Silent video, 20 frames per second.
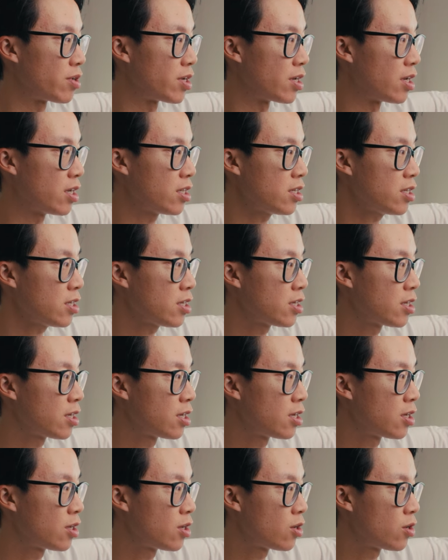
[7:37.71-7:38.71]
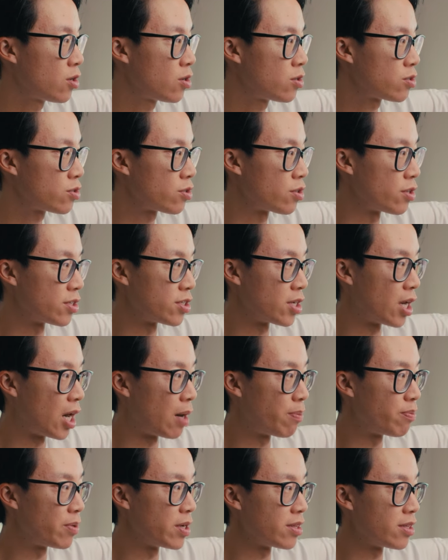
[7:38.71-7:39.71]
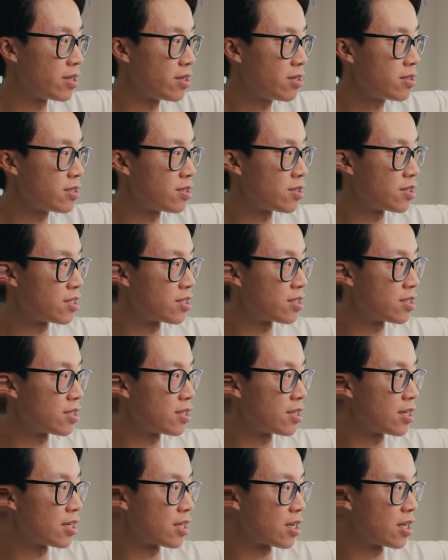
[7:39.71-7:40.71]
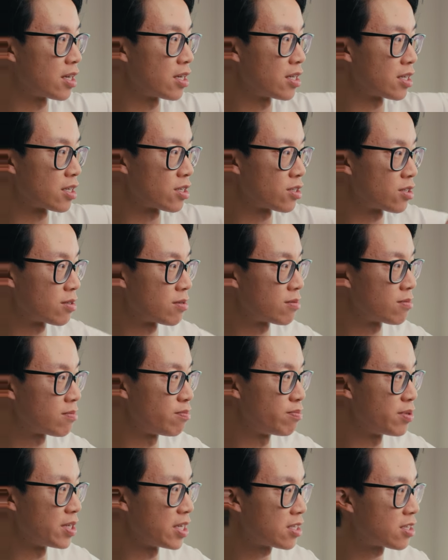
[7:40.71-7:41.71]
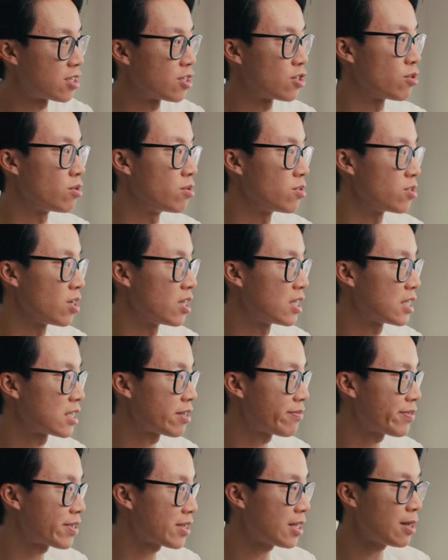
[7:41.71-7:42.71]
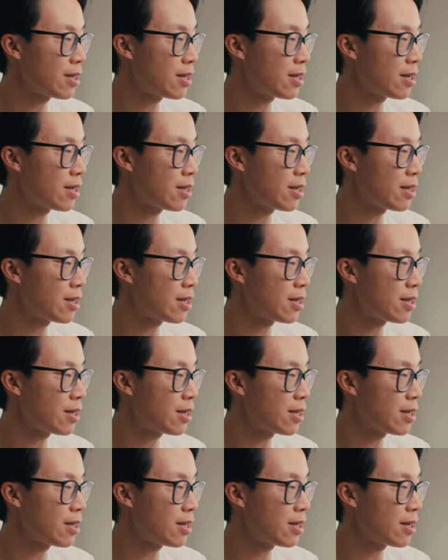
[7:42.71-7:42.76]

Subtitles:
right on to the top right there. And you can see that it kind of like blinks and turns on and stuff like